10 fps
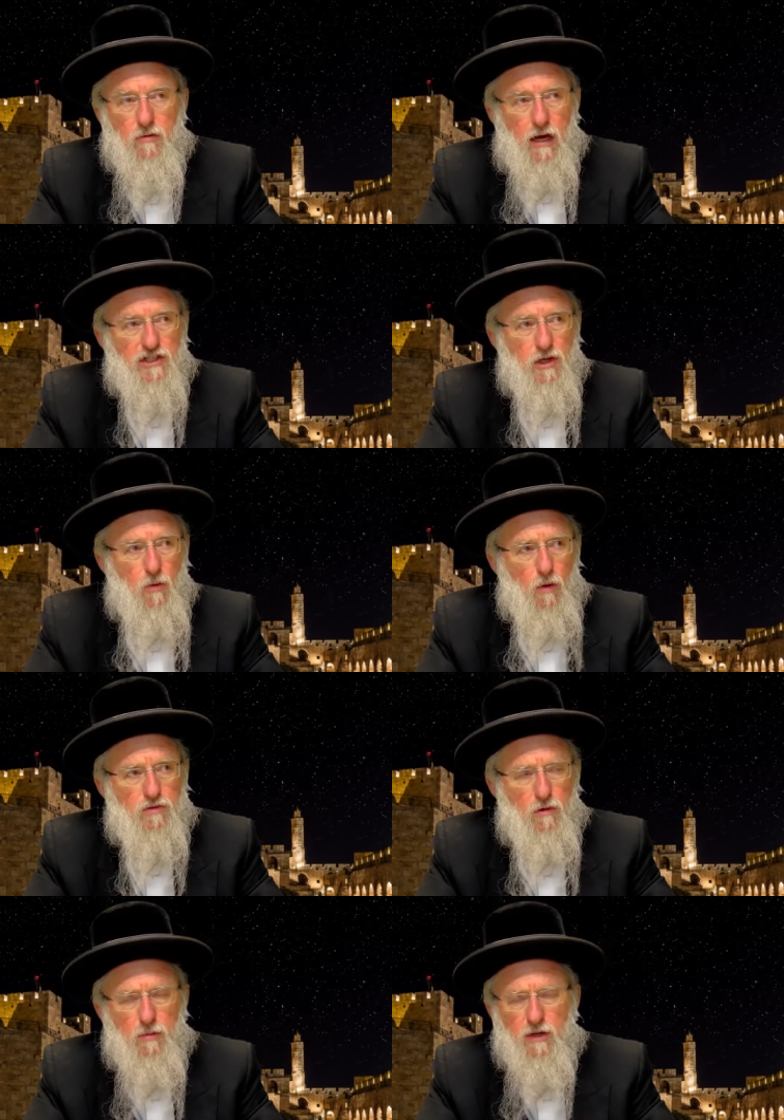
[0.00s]
Rashi
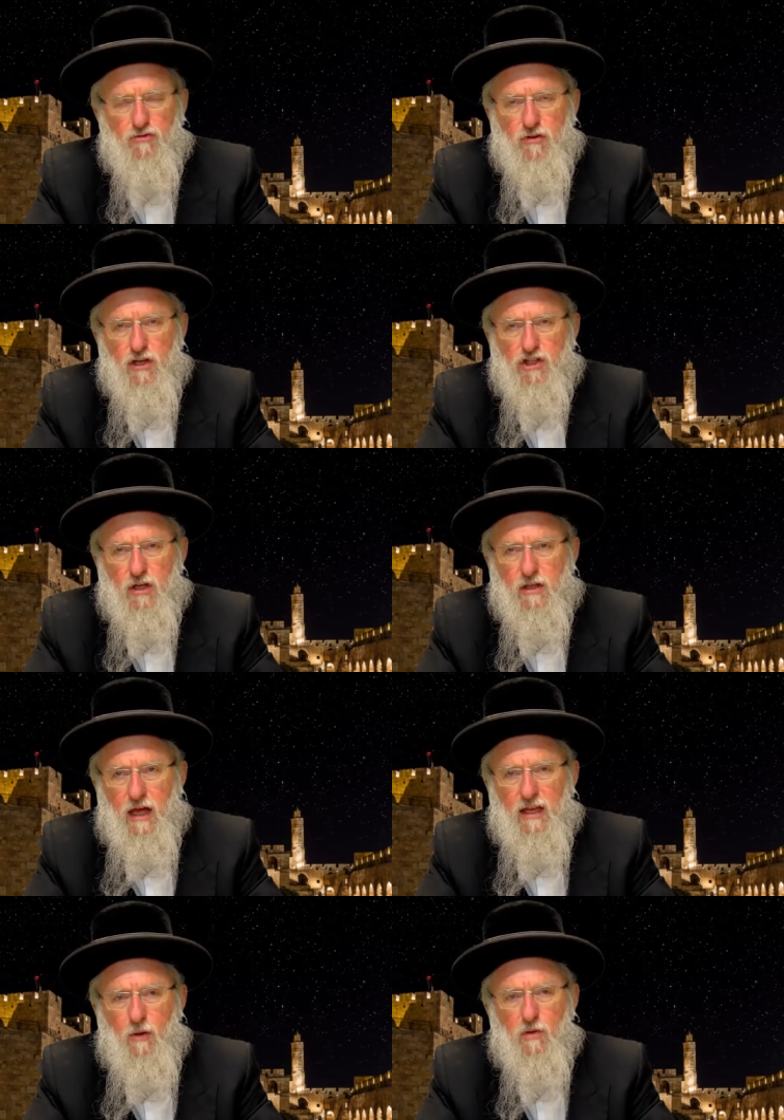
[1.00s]
quotes a rabbinic tradition
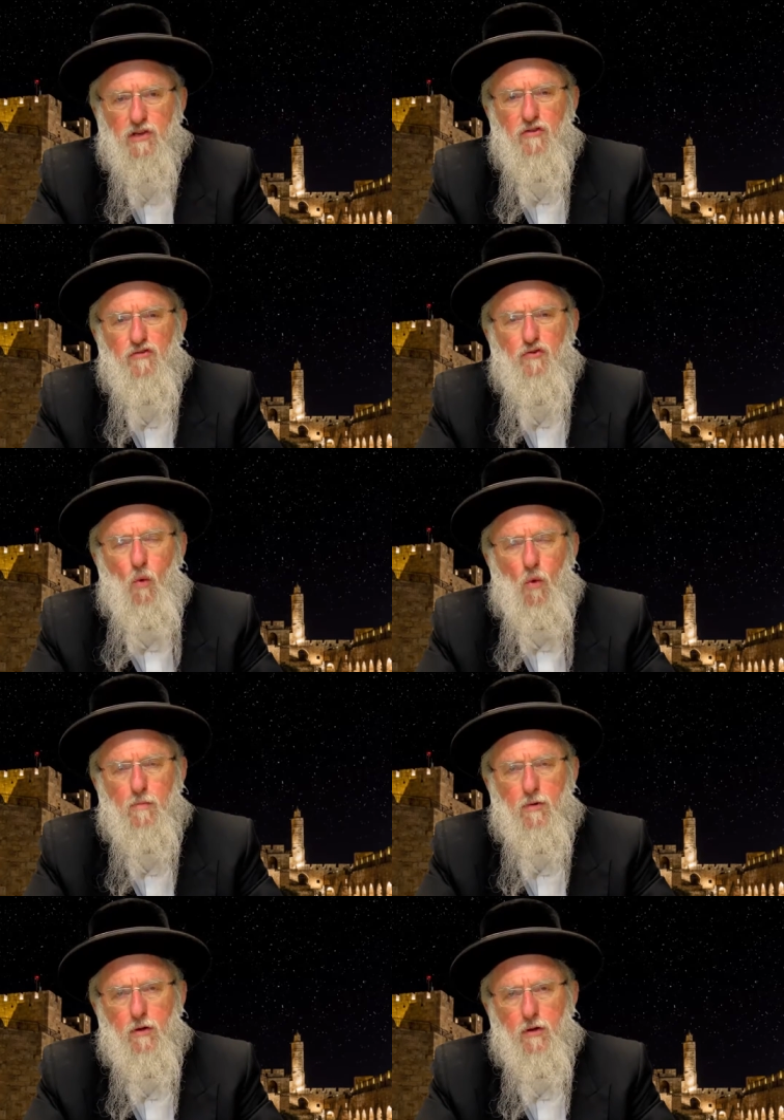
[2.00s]
that he was a
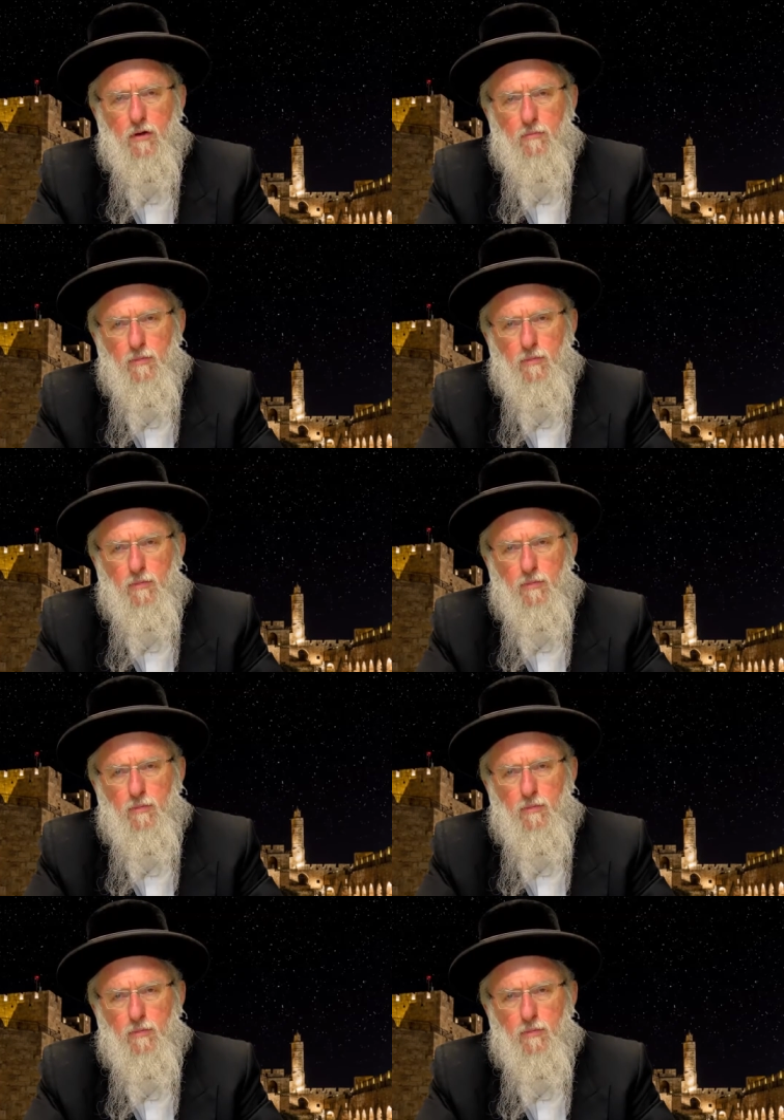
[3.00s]
former